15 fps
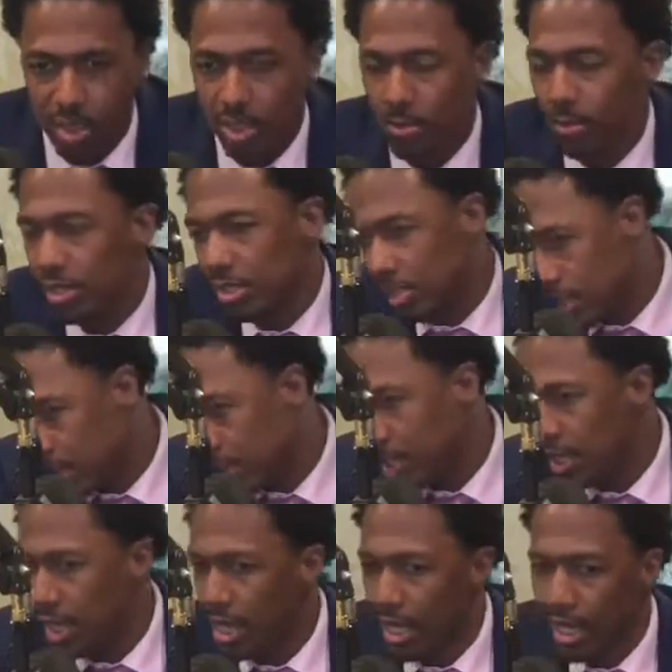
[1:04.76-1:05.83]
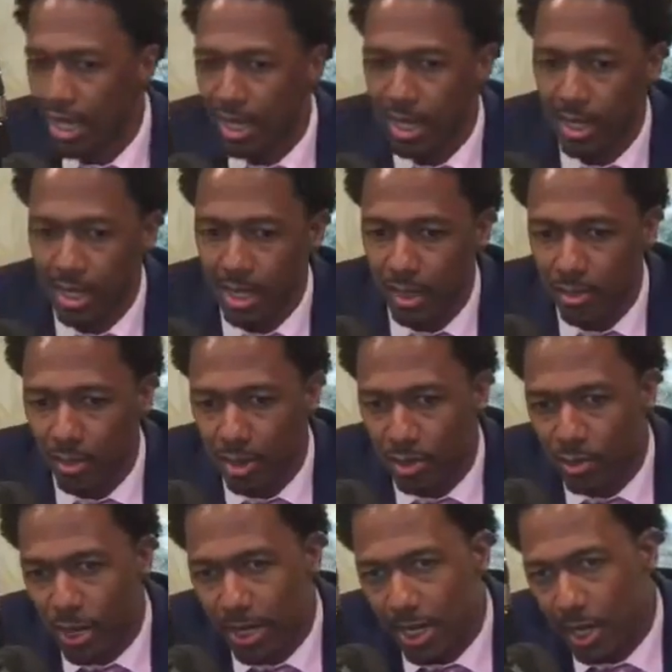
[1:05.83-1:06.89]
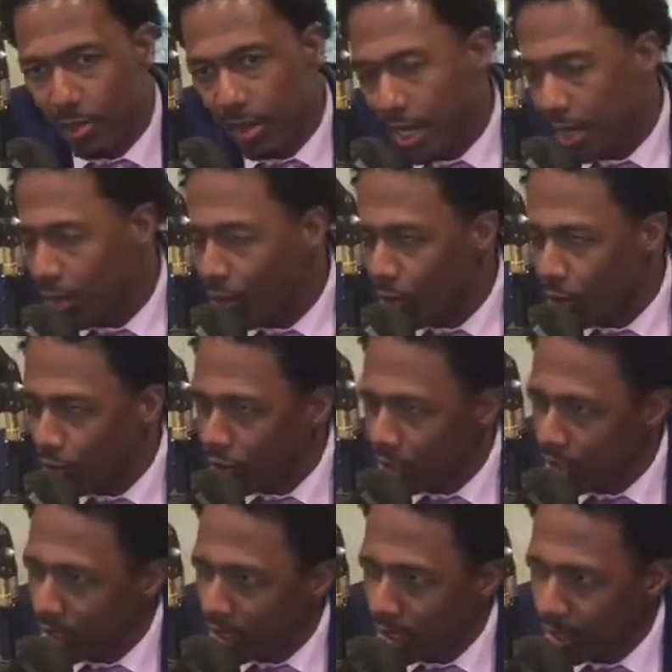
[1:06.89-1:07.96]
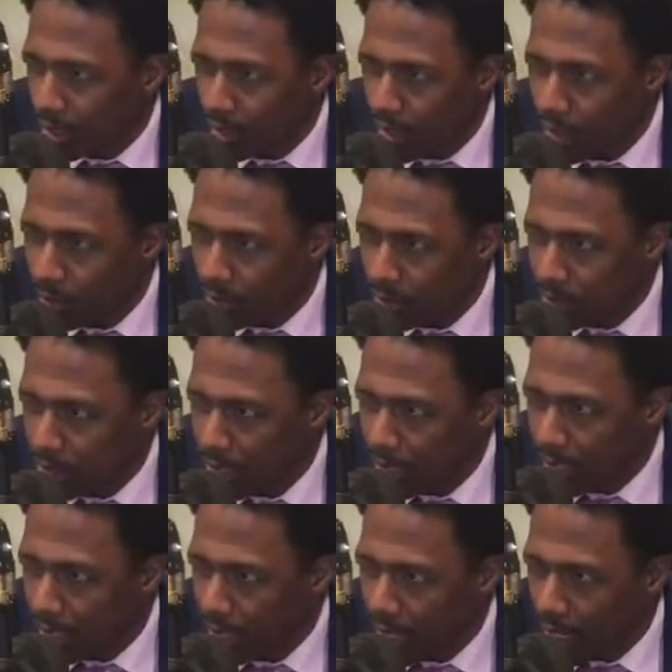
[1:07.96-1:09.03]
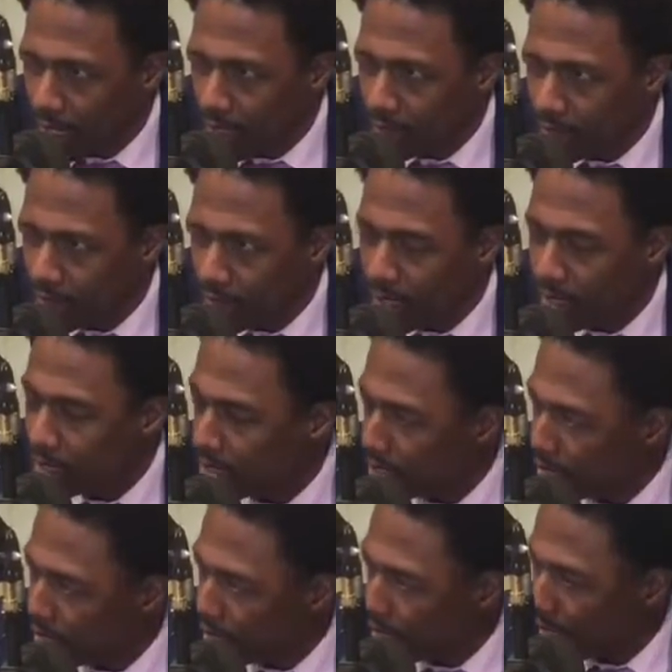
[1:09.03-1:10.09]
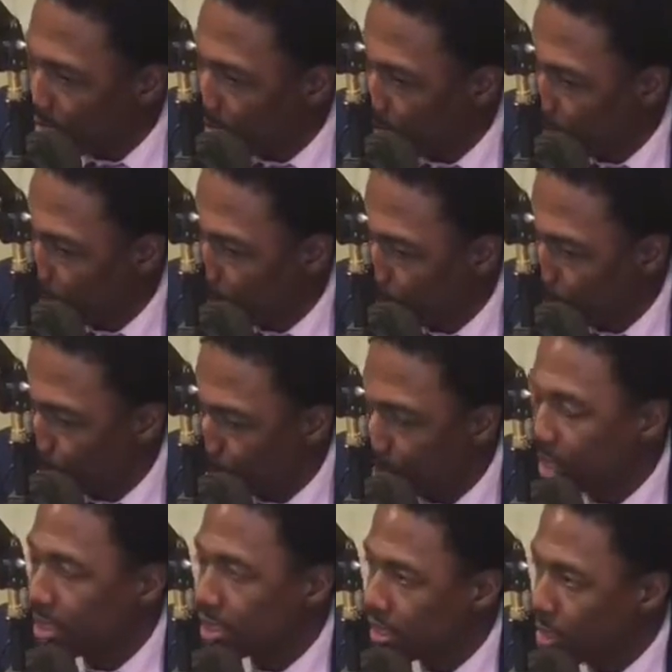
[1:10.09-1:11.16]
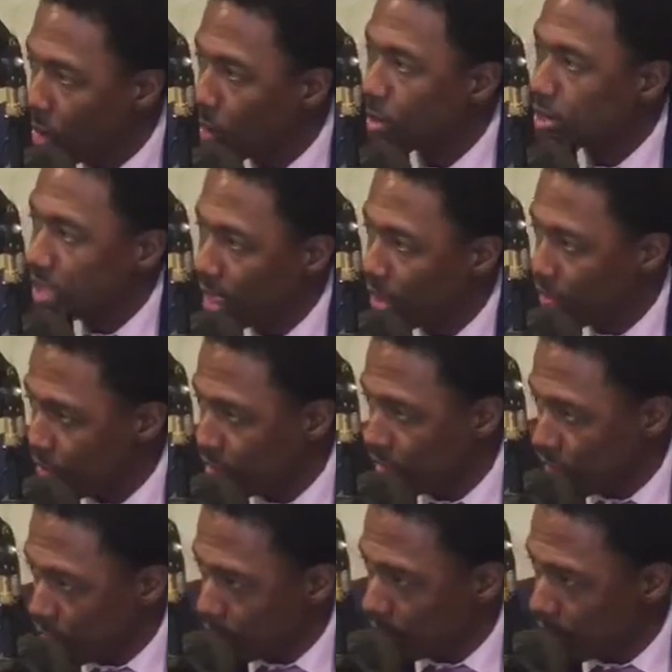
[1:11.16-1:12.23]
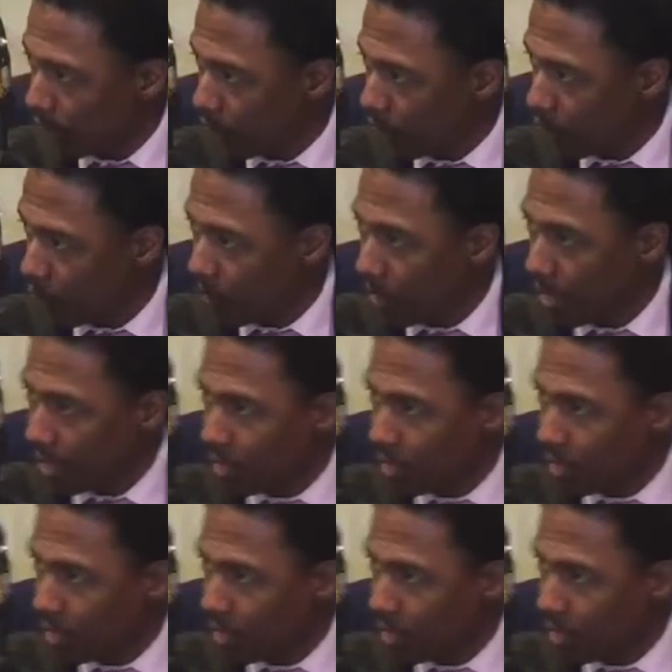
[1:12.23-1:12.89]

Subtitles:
to NBC, and right now we got over I would say a dozen productions on television currently from my